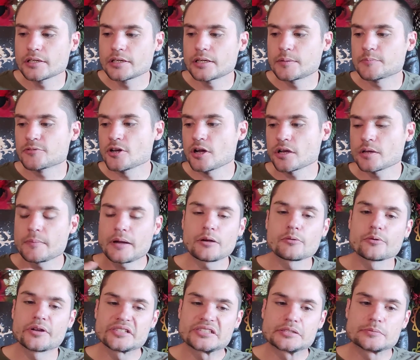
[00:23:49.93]
I'm talking
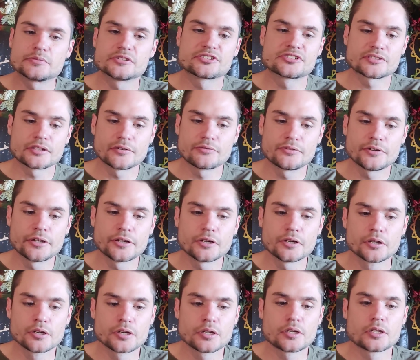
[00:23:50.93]
about reasonable stuff here.
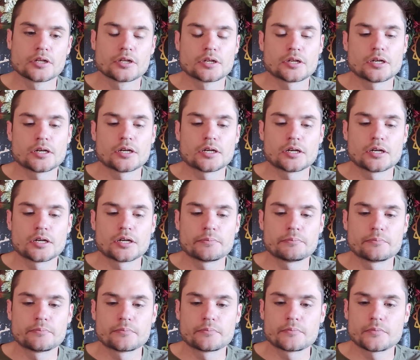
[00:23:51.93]

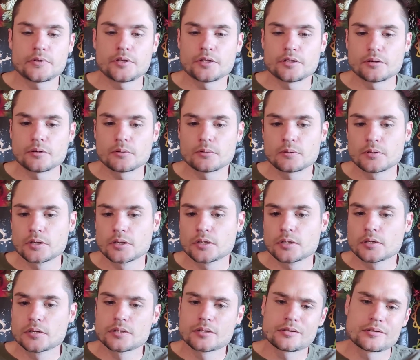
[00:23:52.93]
Um, you know,
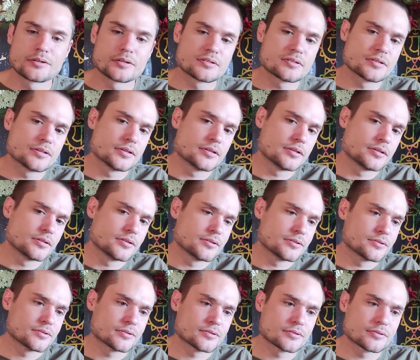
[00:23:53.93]
this
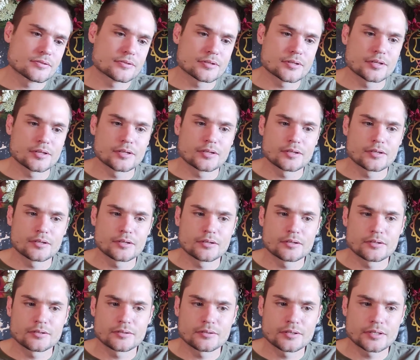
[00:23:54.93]
is
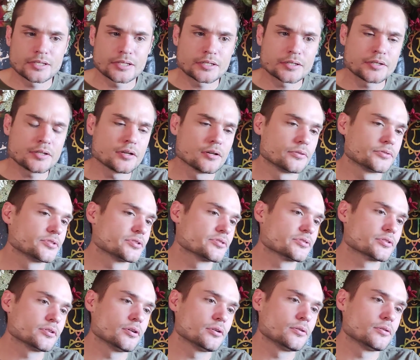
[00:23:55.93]
uh, I don't know.
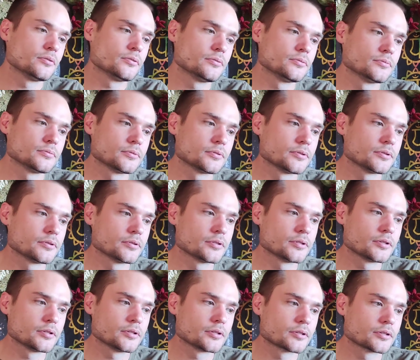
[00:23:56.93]
Just go.
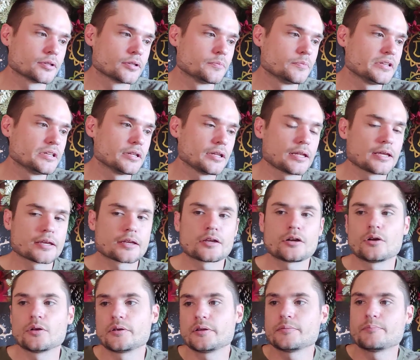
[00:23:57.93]
could be like
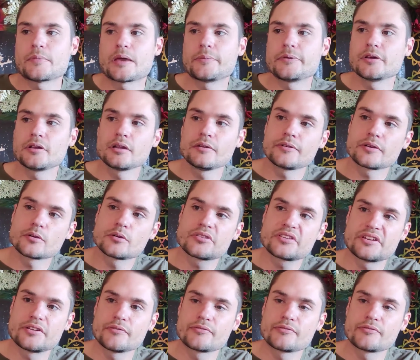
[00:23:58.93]
oh maybe you're living with a